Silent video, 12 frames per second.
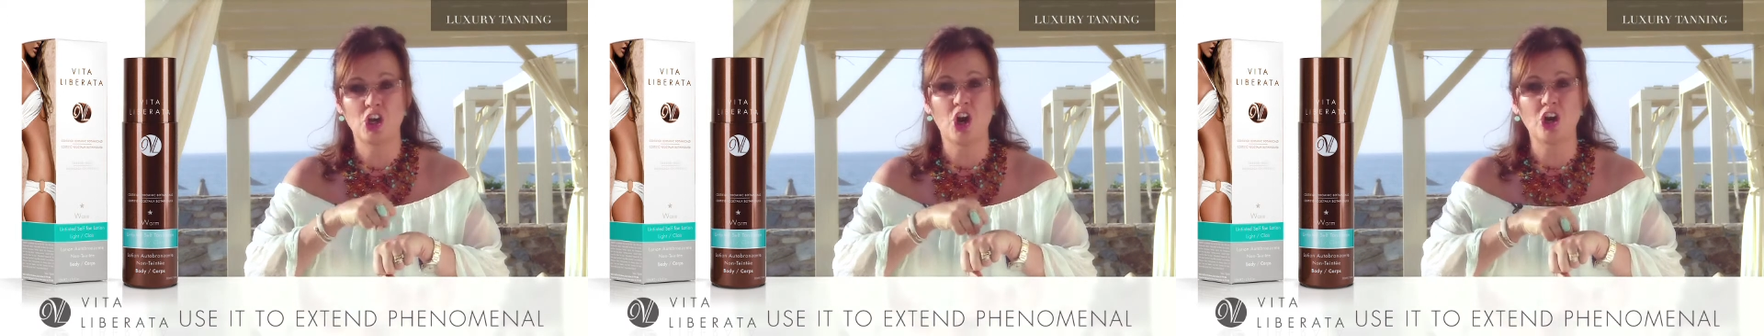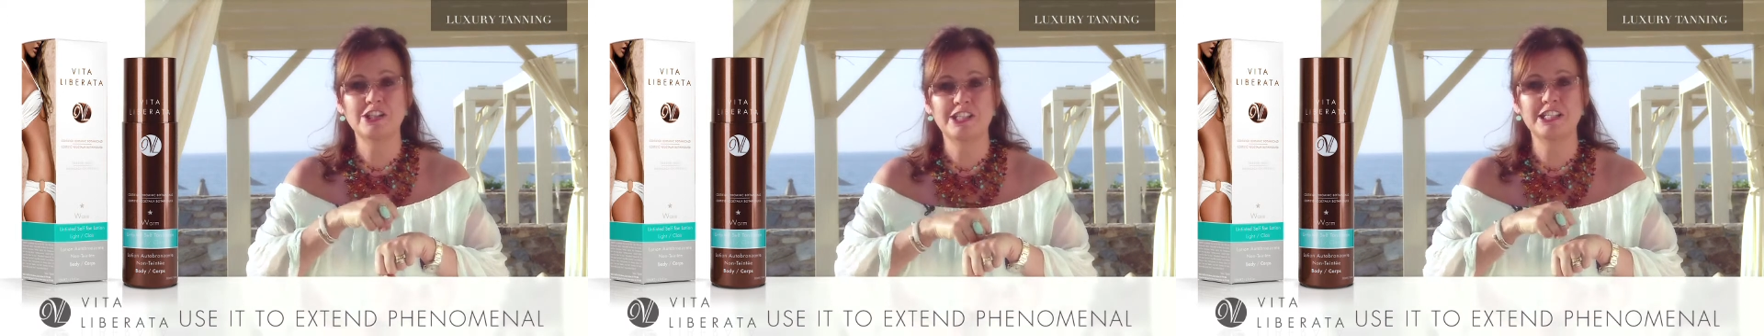
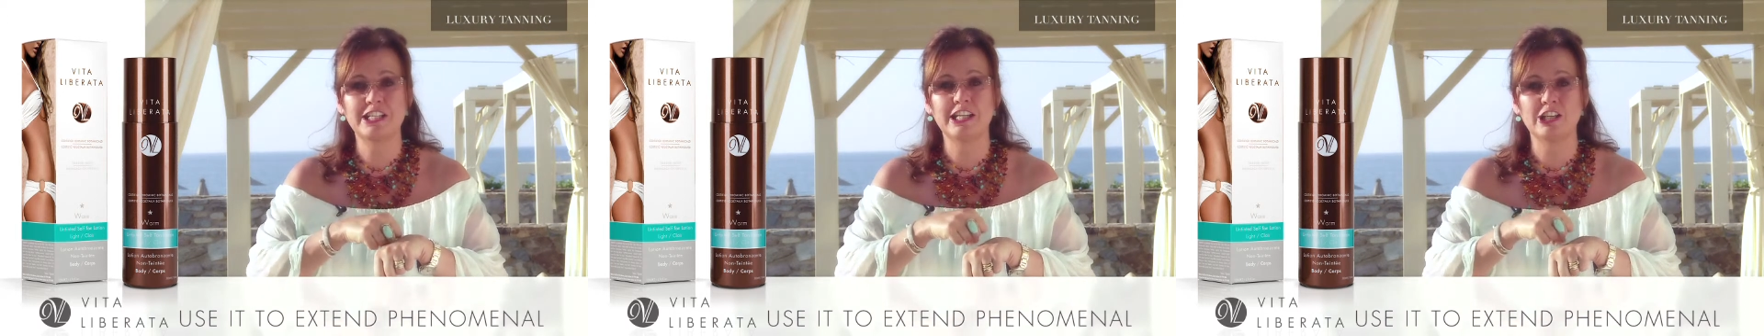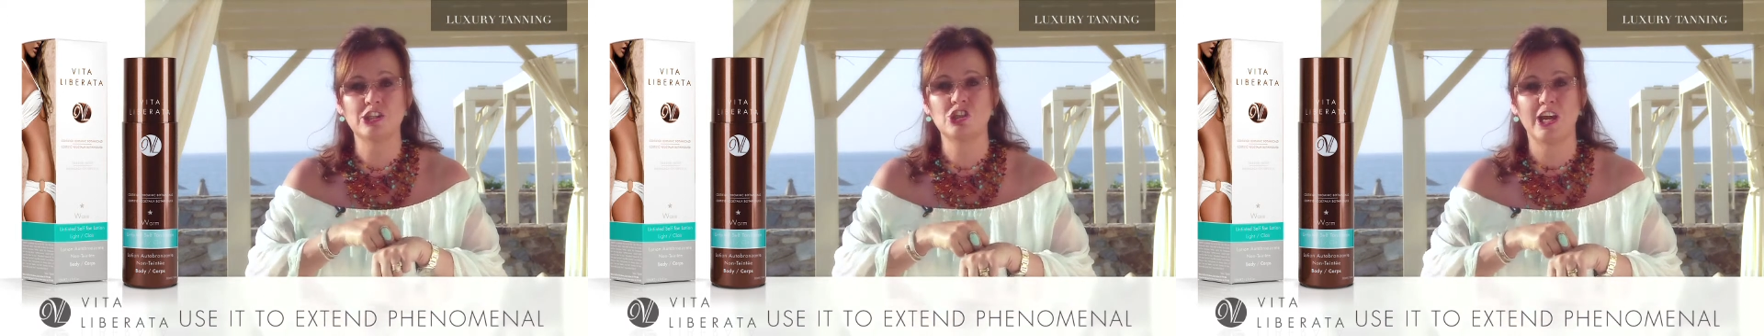knocks at the
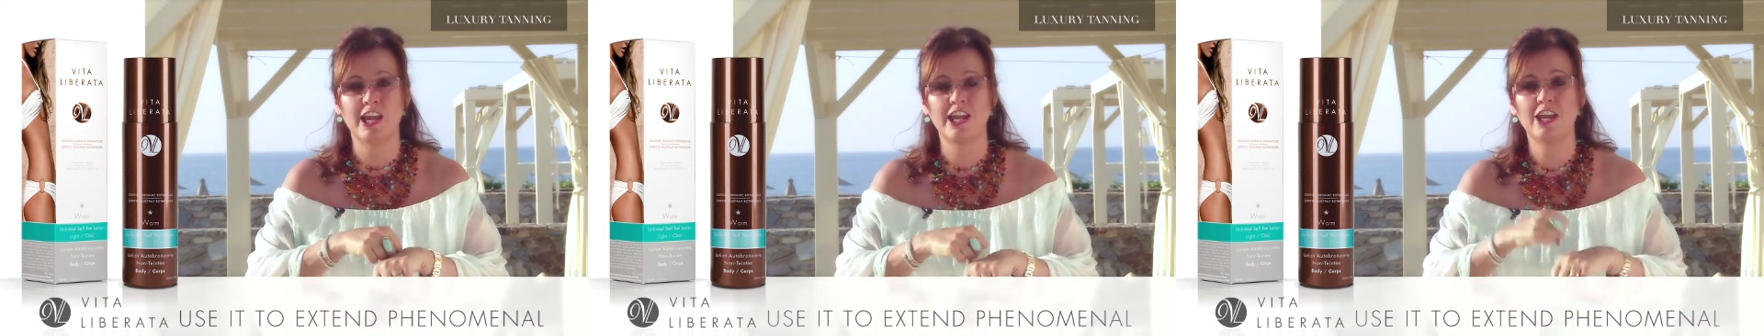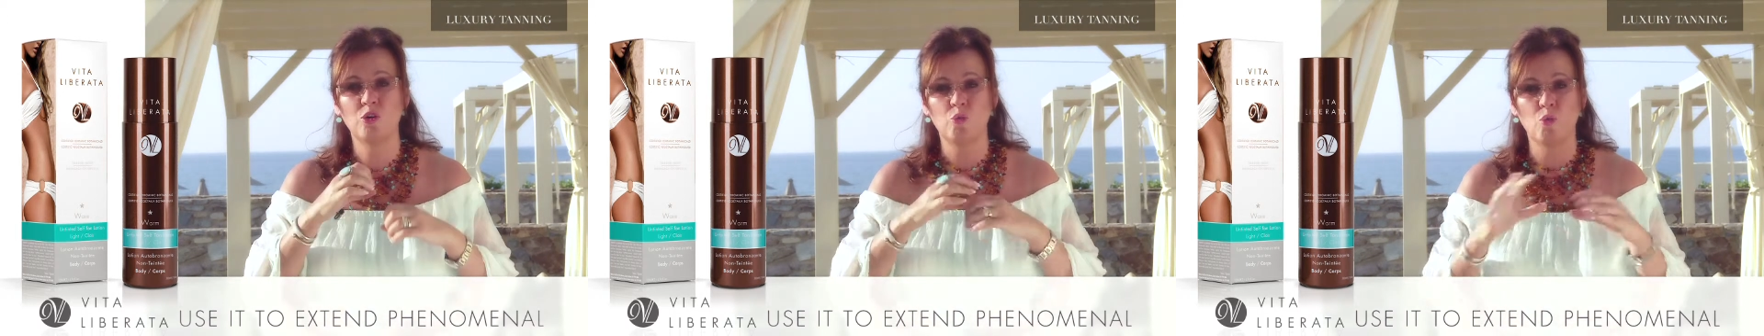
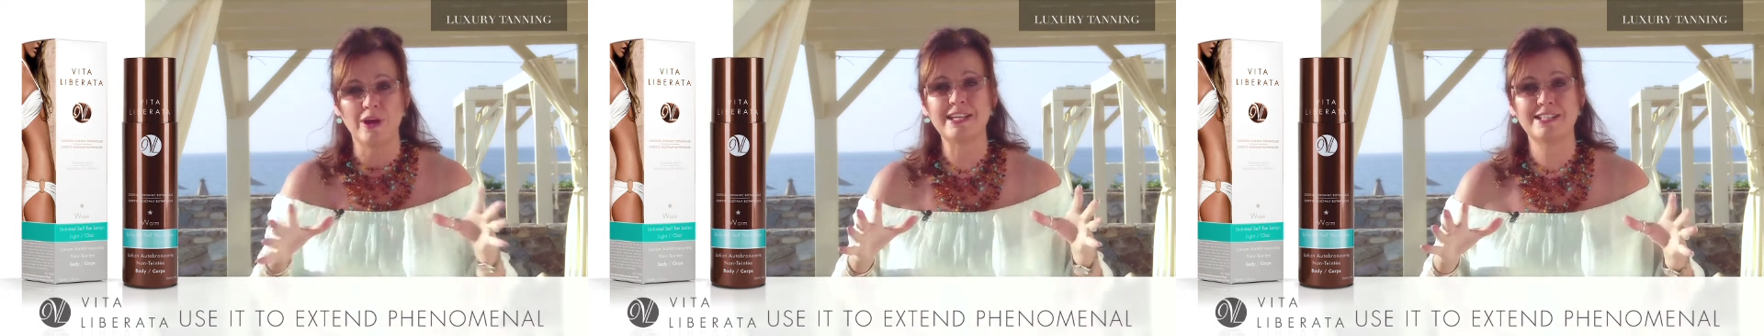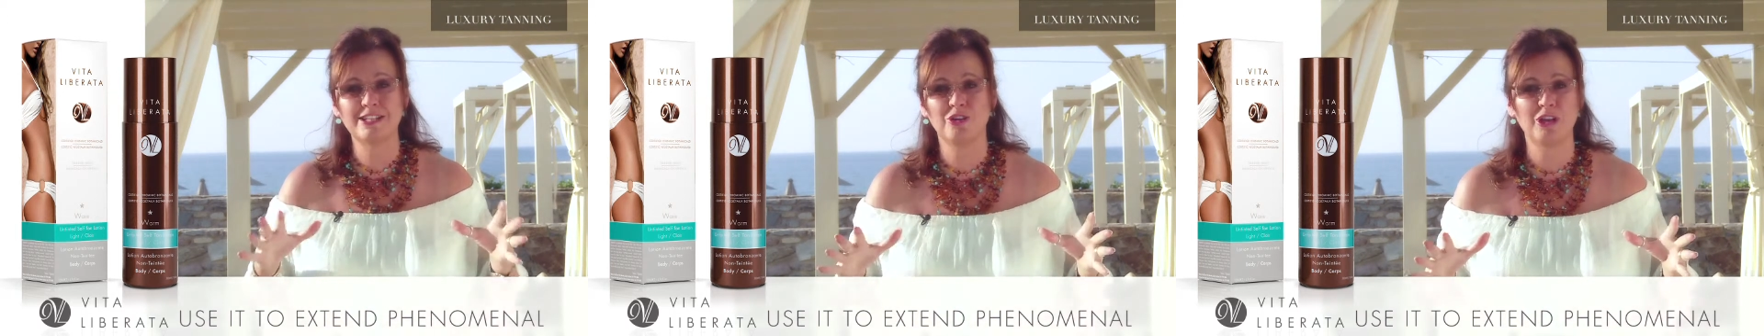DHA,
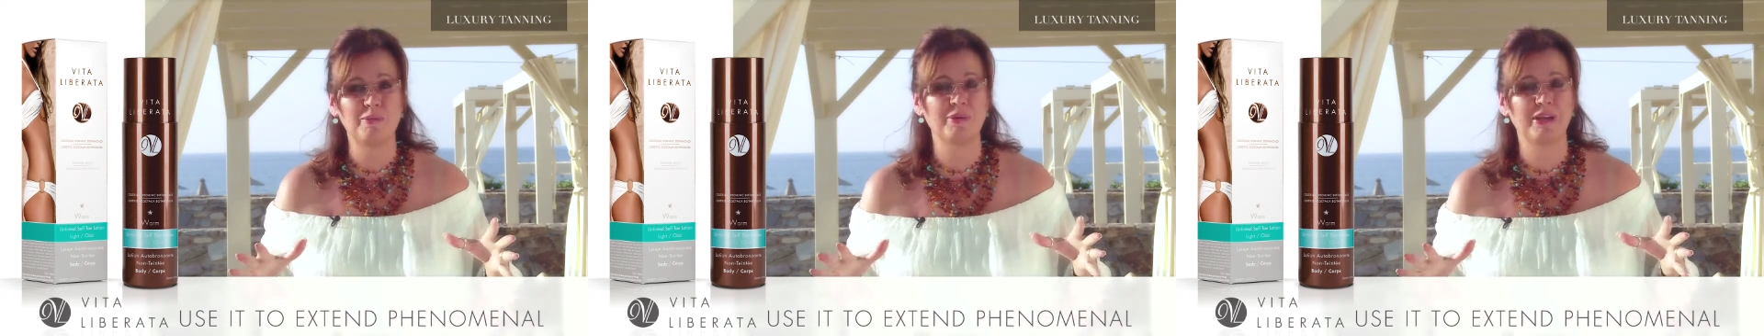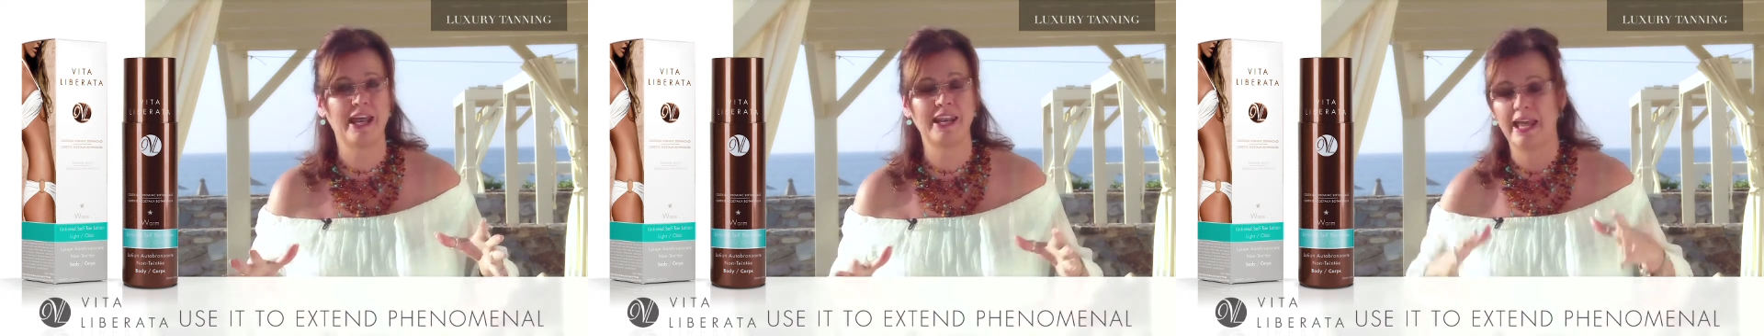wakes it all
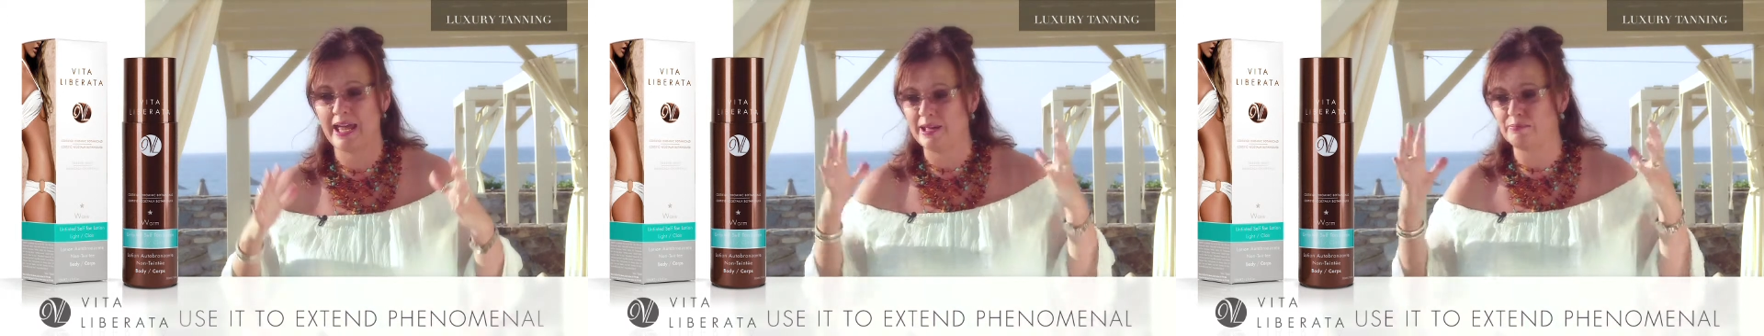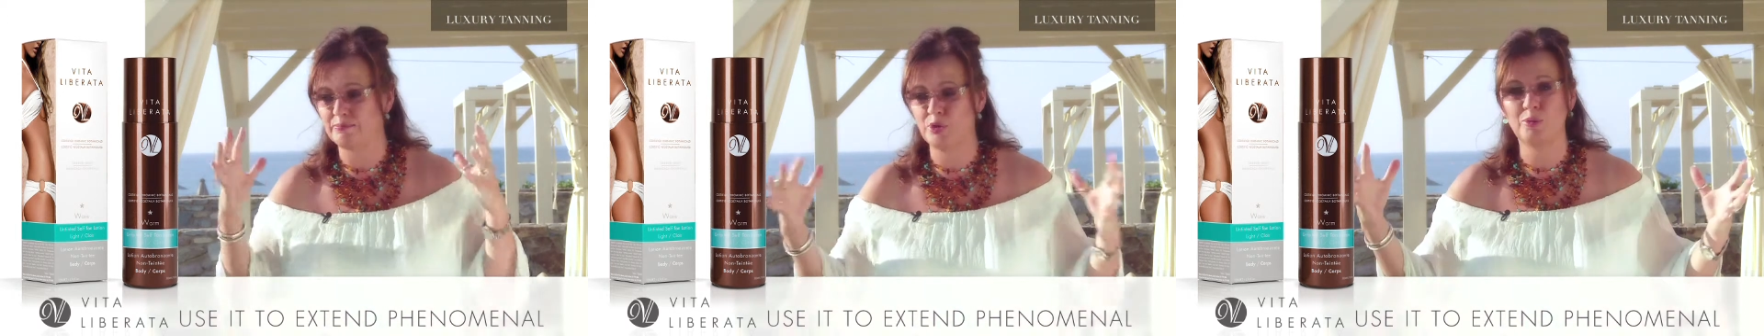up again,
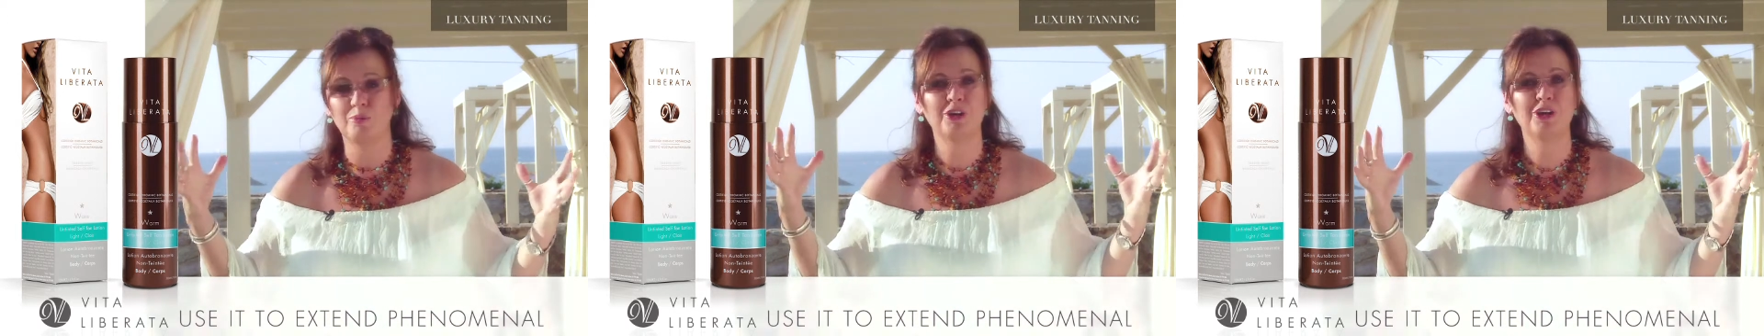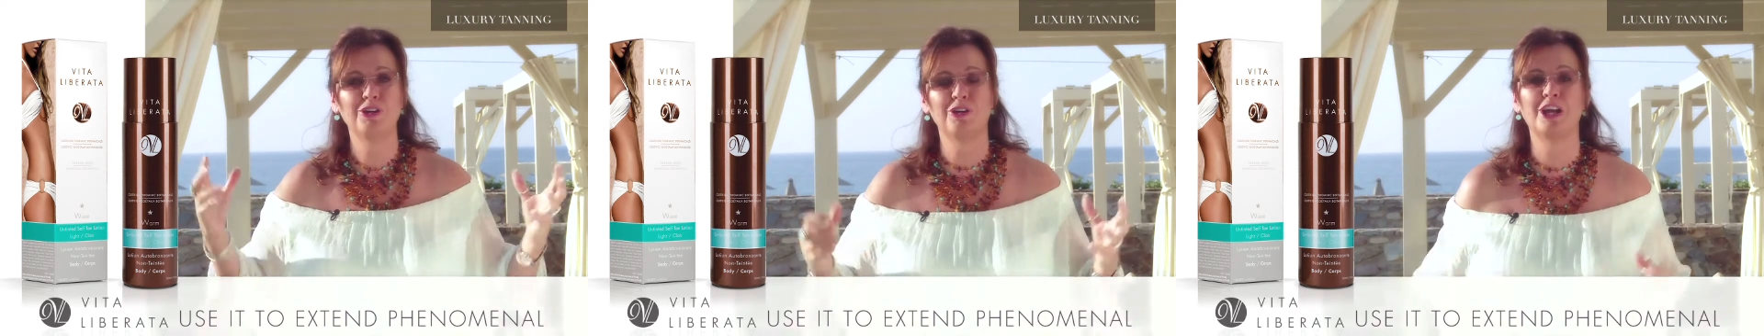and boom,
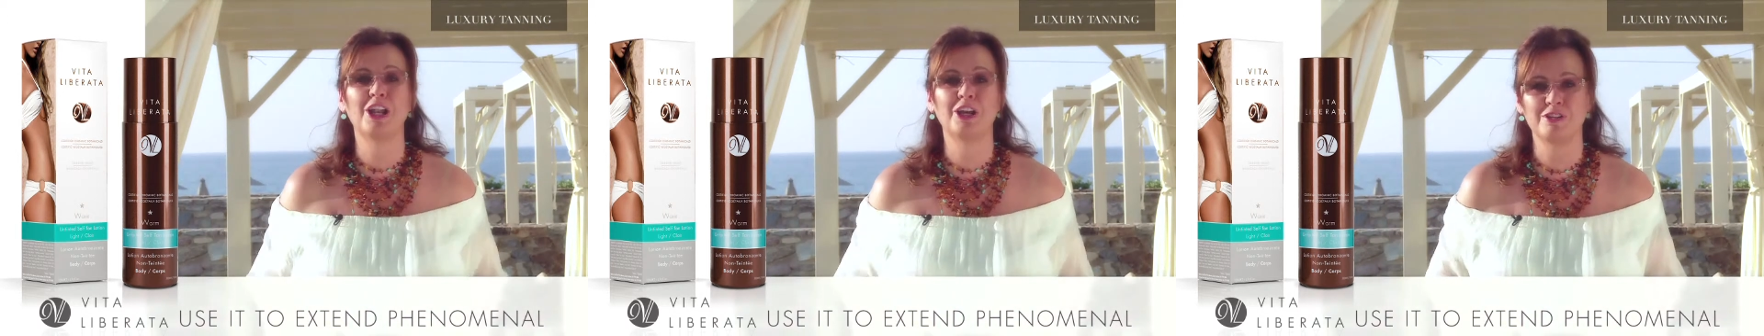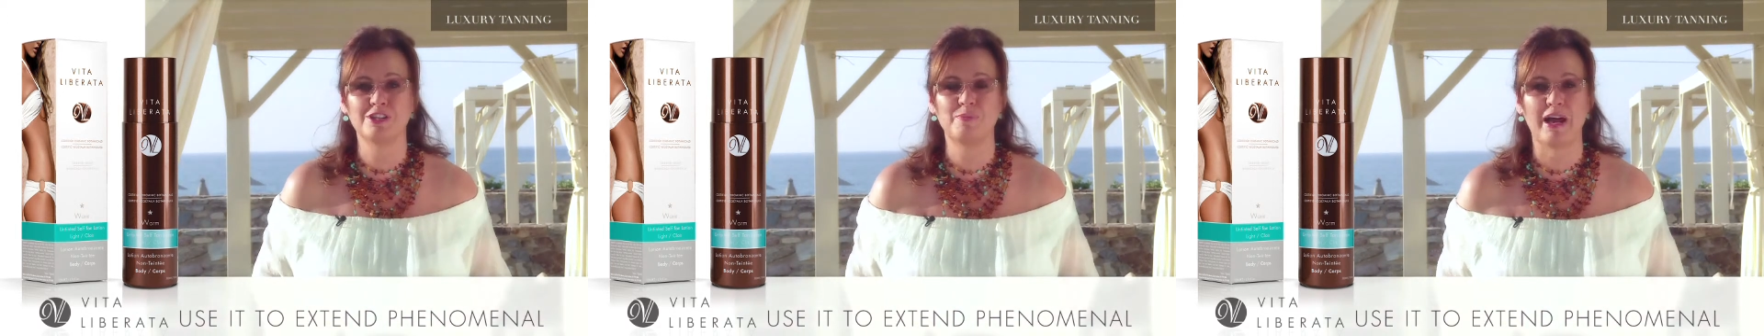your
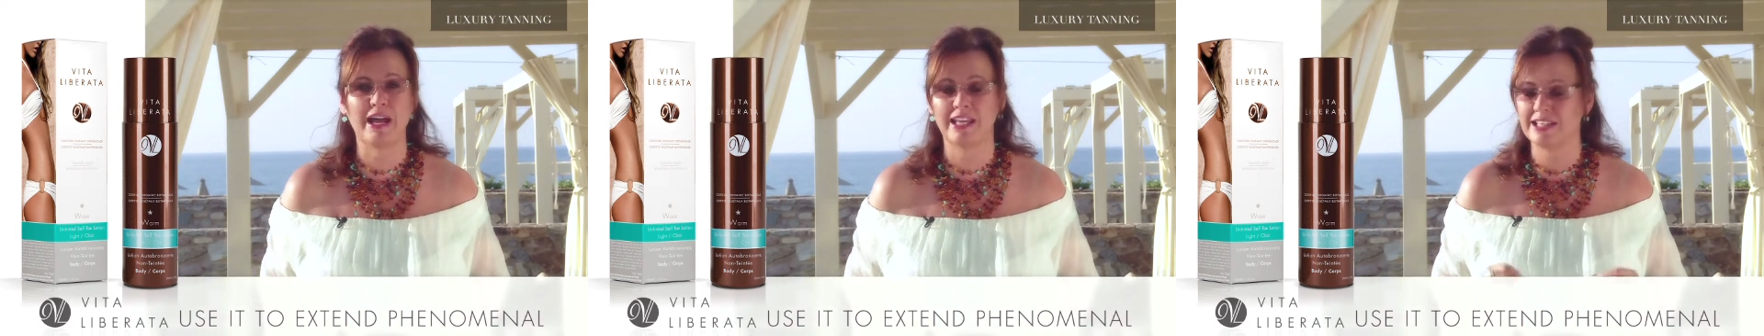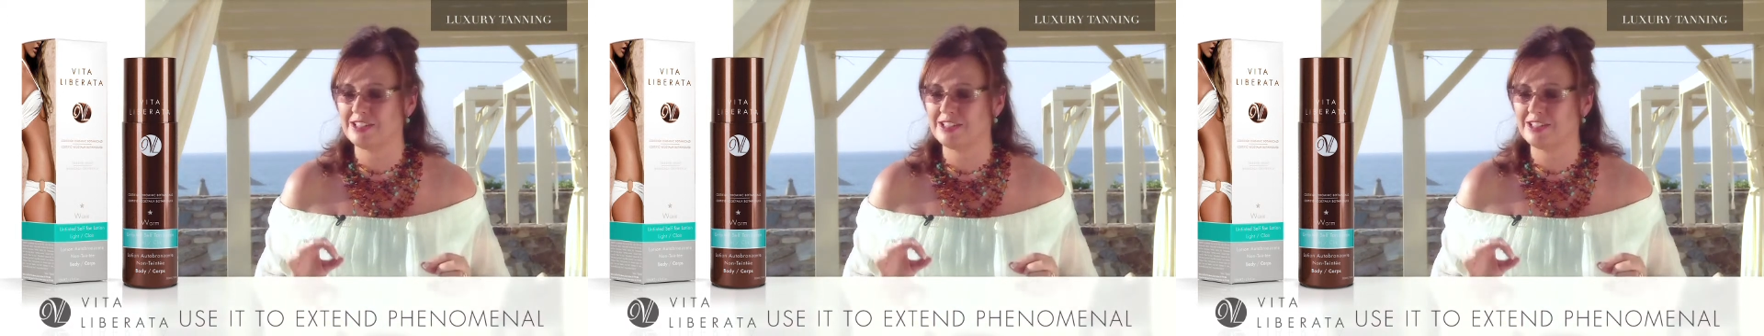color is back.